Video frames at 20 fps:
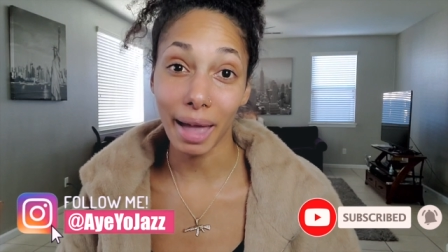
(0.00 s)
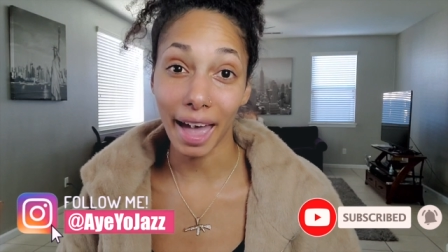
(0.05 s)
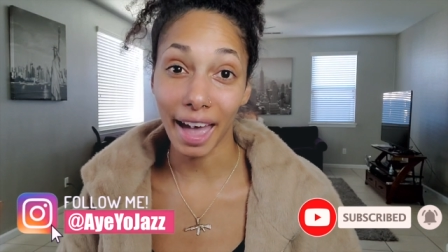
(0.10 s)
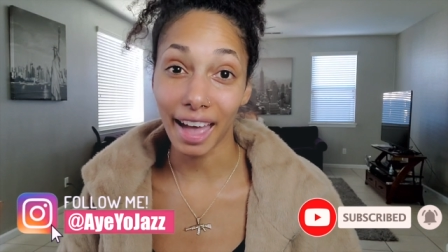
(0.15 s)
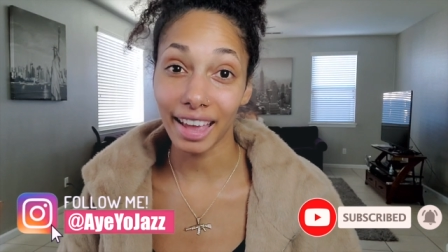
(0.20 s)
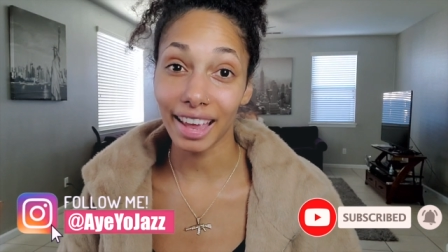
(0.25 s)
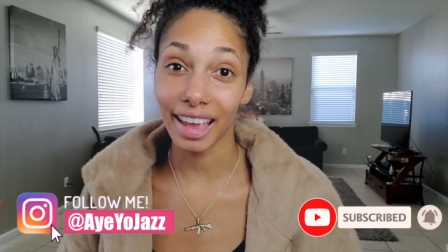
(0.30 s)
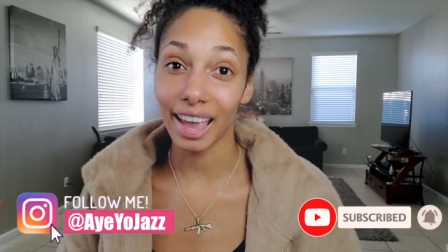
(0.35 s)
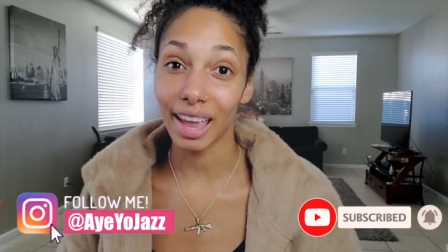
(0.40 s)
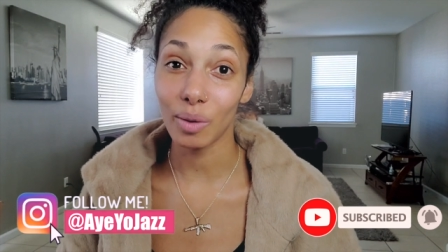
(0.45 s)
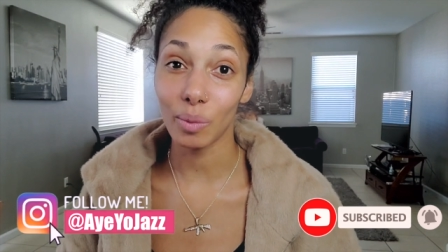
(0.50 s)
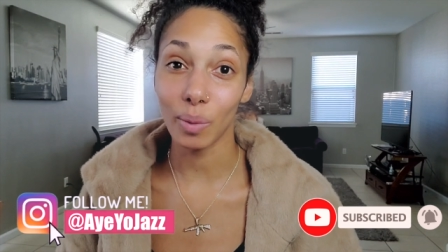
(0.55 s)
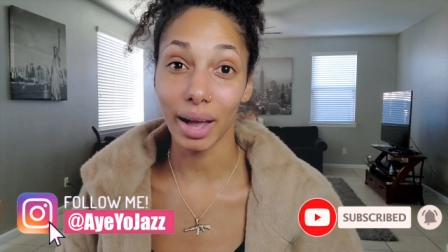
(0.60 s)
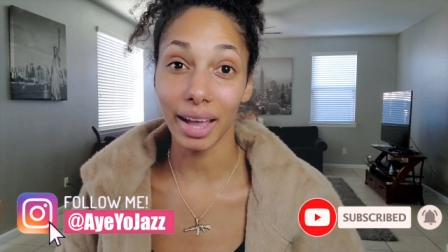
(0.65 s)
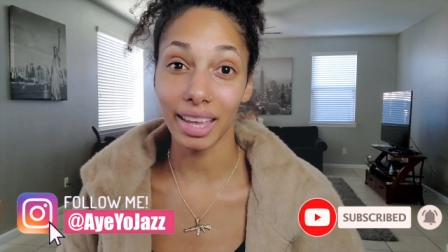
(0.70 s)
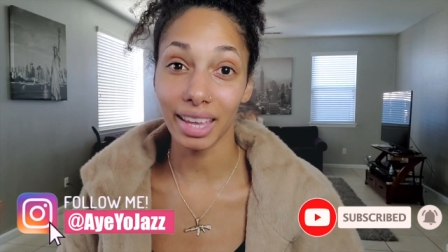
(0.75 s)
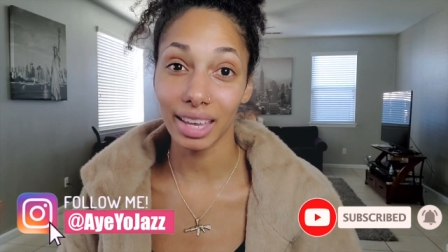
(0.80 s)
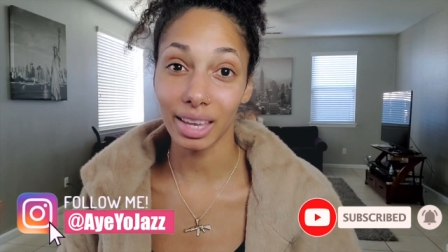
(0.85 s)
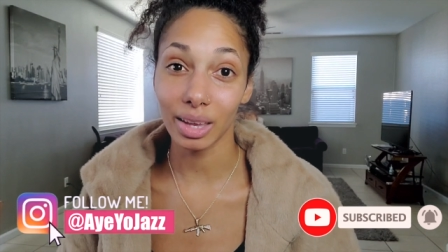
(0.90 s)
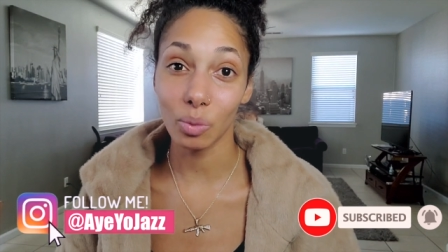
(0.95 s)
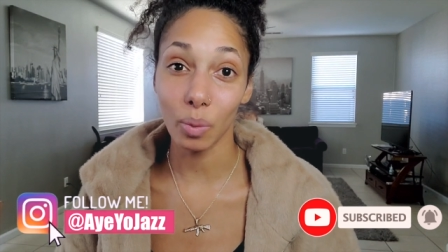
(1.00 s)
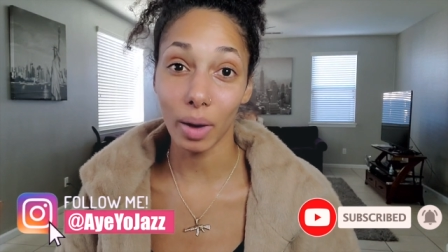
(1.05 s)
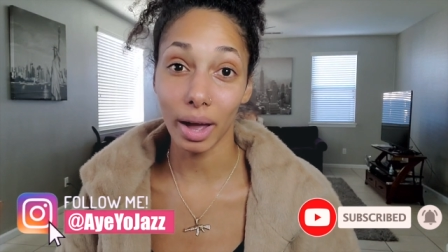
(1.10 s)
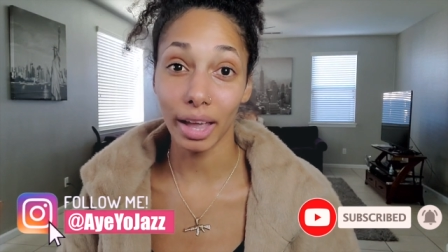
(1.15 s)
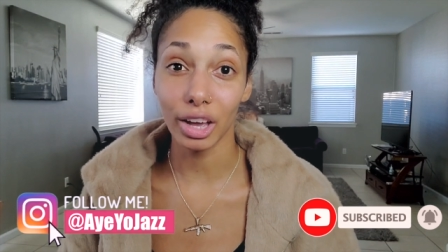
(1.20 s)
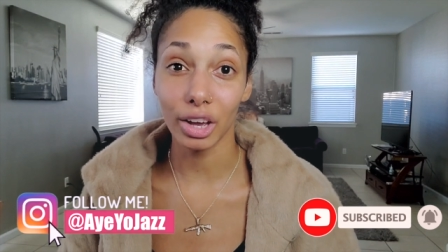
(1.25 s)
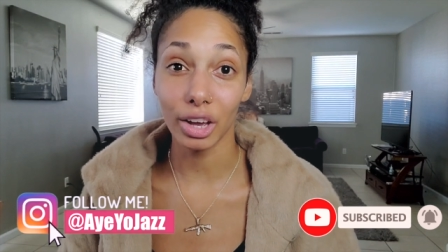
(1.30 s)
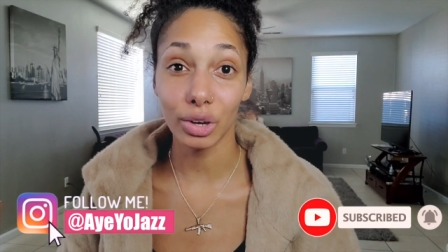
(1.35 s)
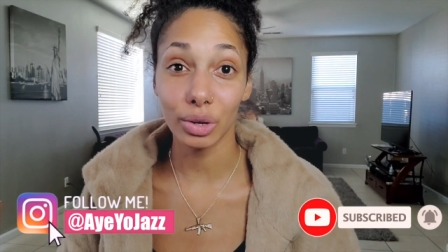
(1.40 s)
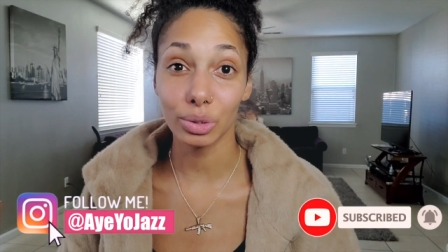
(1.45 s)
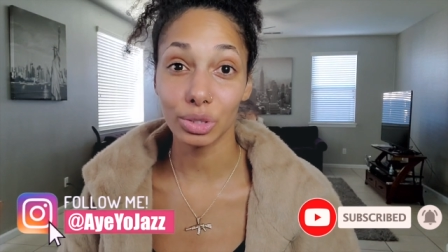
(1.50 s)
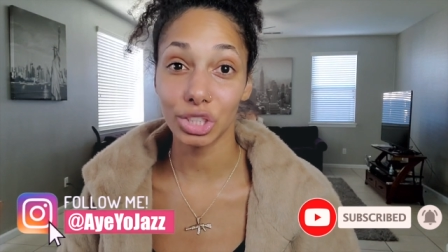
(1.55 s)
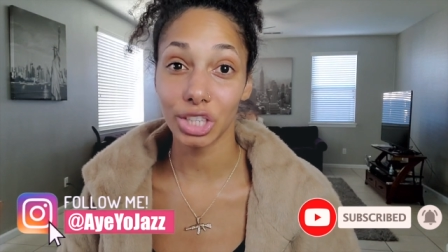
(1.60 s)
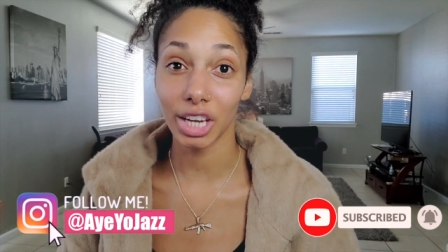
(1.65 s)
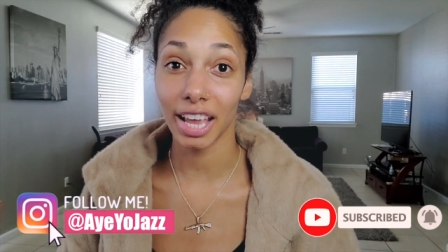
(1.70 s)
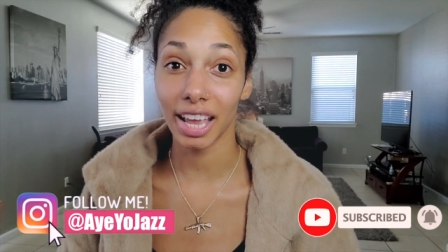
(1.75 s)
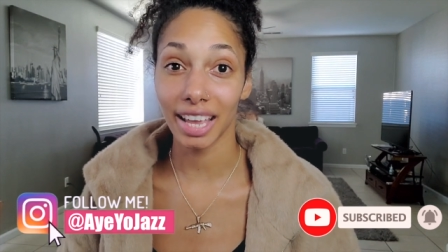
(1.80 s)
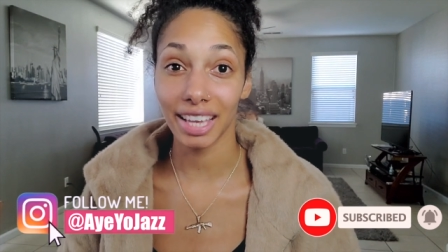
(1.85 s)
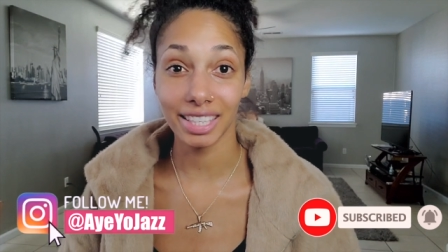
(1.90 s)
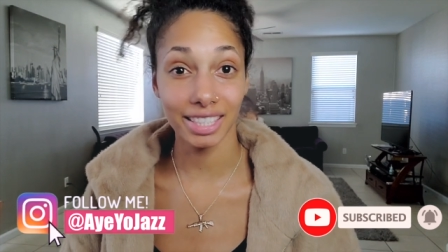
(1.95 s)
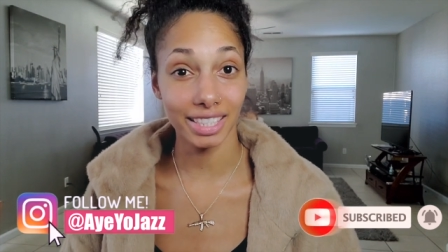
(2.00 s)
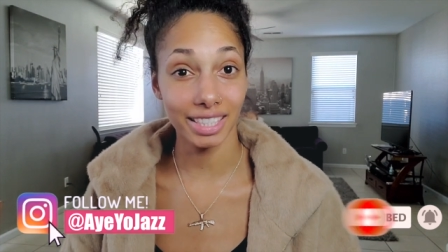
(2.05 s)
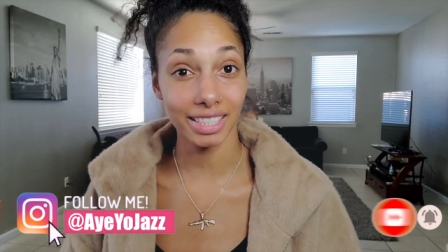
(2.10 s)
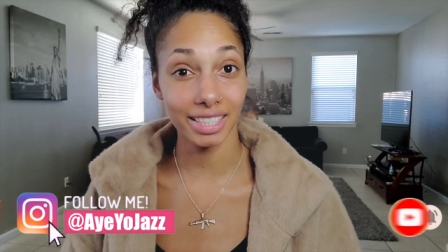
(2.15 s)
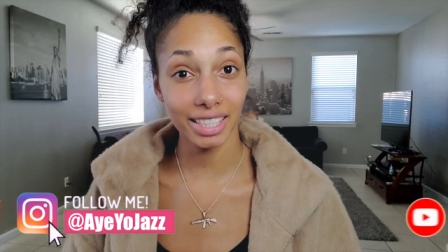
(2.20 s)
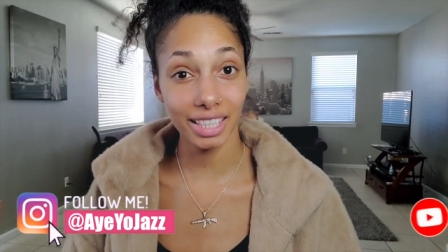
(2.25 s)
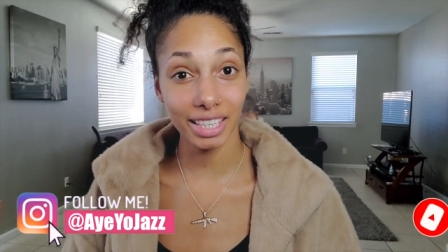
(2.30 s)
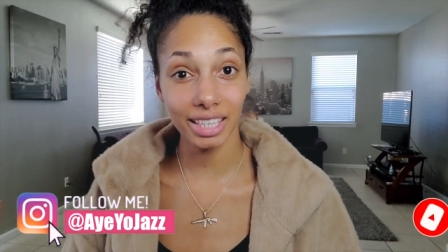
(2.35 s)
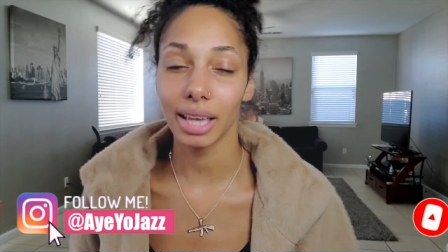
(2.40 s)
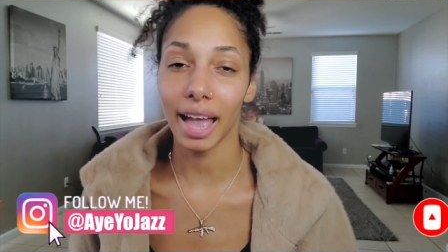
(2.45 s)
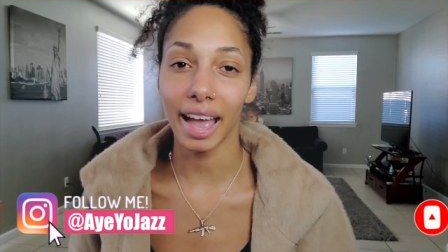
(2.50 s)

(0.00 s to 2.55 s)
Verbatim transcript: at A-Y-E-Y-O-J-A-Z-Z,